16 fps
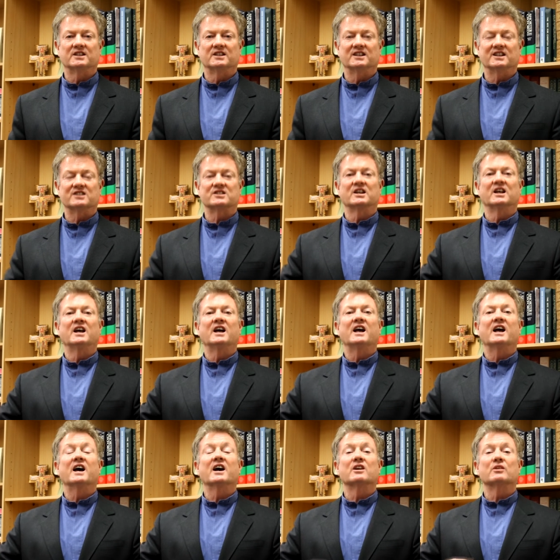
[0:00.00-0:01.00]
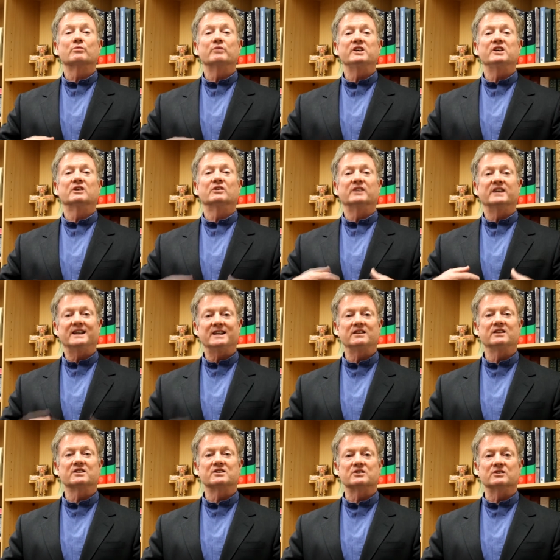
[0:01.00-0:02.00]
It's how do we who are
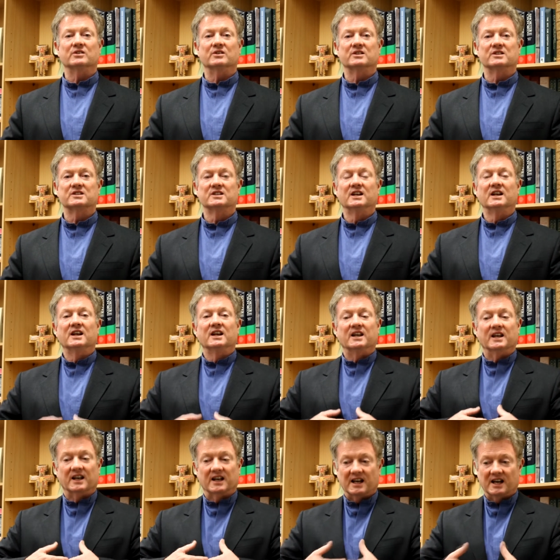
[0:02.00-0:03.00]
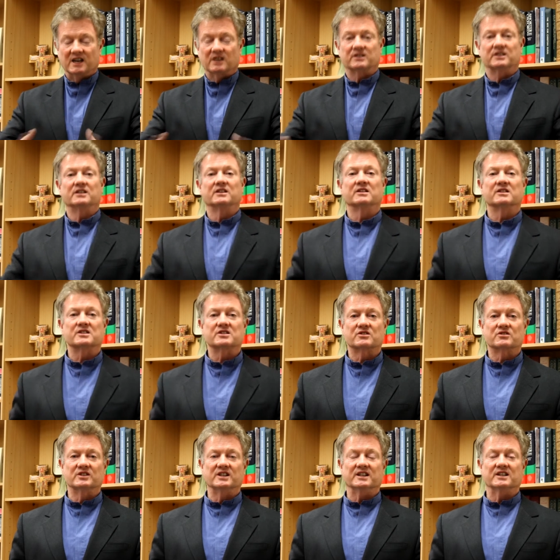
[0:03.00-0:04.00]
in the church get out into the
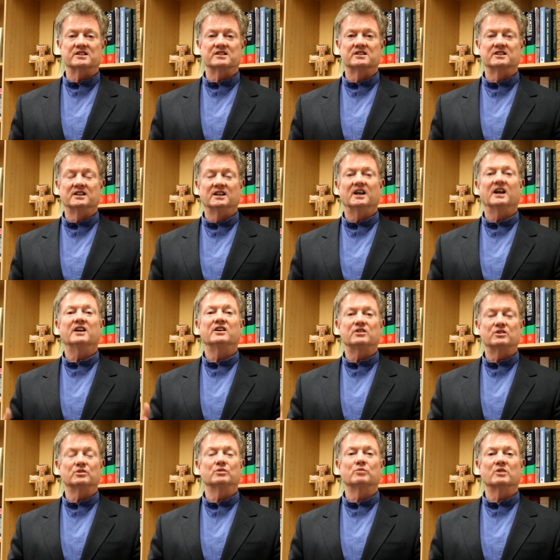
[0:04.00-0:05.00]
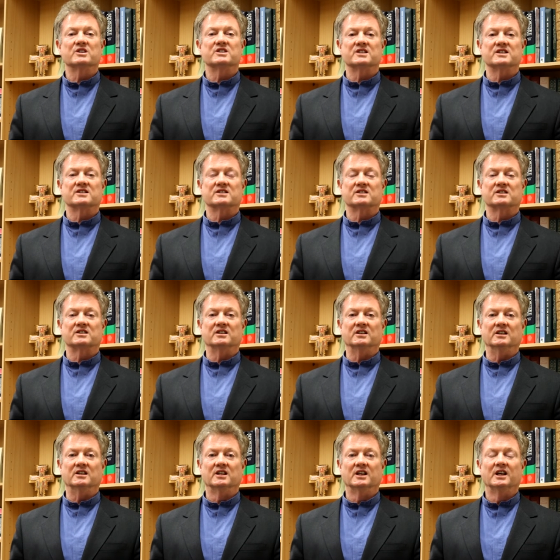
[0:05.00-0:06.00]
streets and do what Jesus
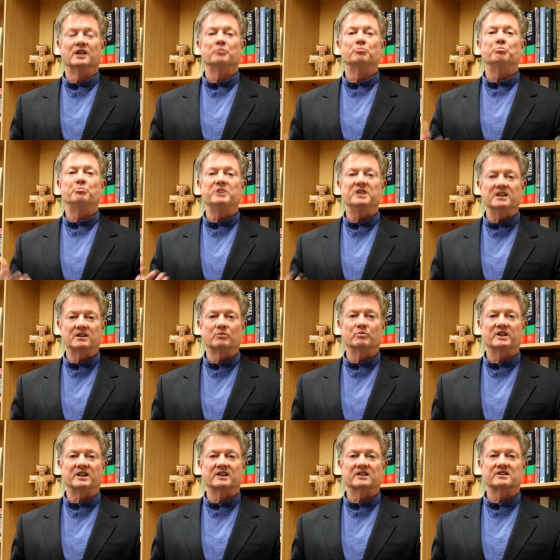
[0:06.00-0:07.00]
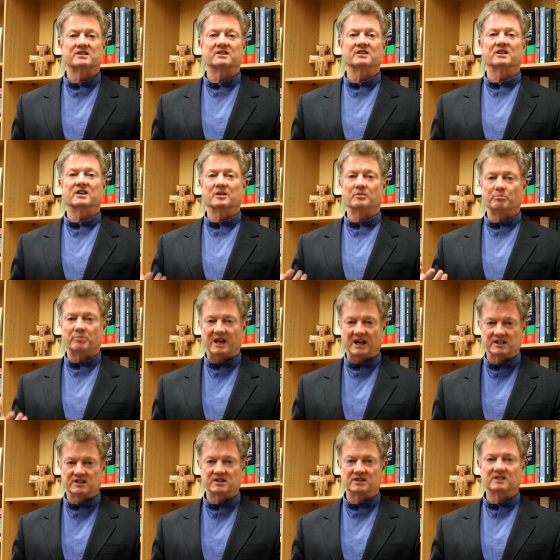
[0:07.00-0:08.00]
did? Be a witness to the
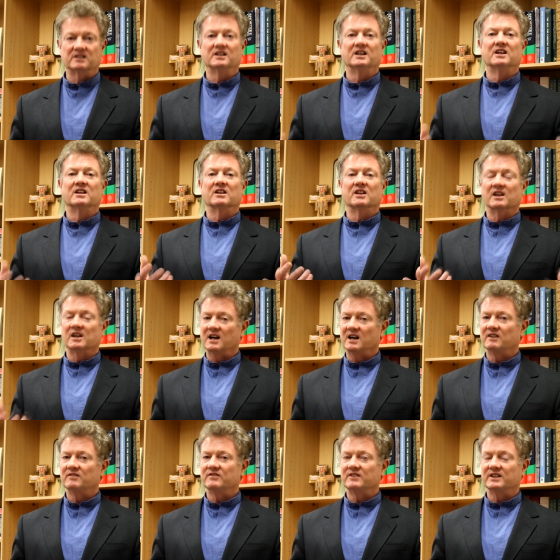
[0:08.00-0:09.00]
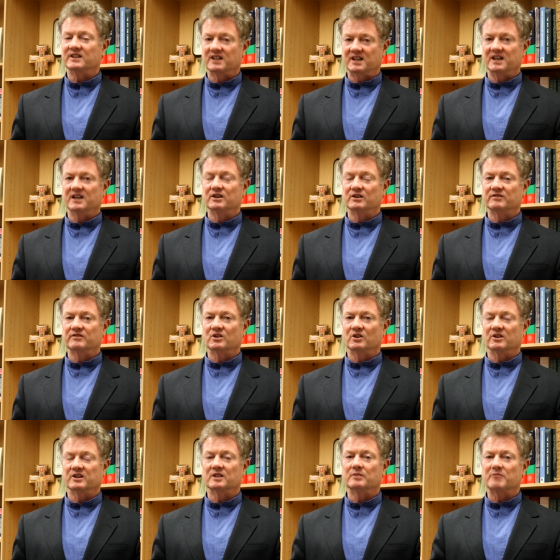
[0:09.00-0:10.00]
compassion, the love and the care of
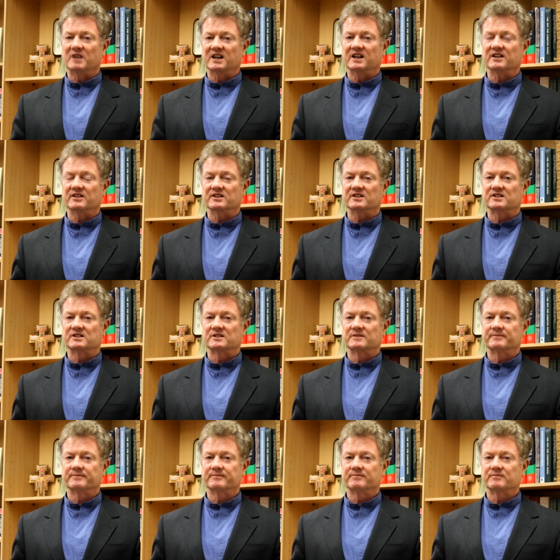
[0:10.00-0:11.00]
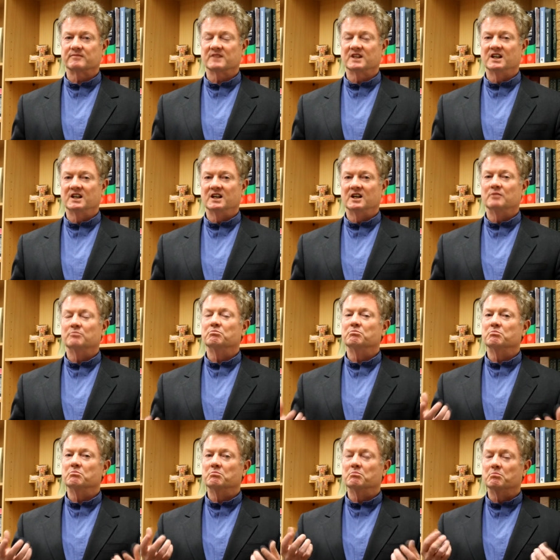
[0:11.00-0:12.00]
God among others.
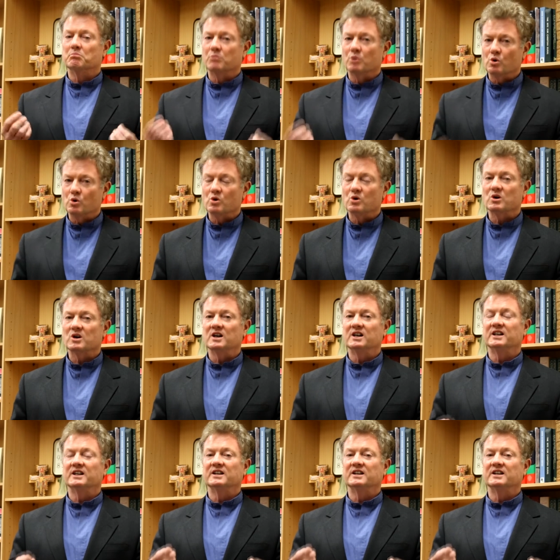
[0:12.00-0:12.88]
More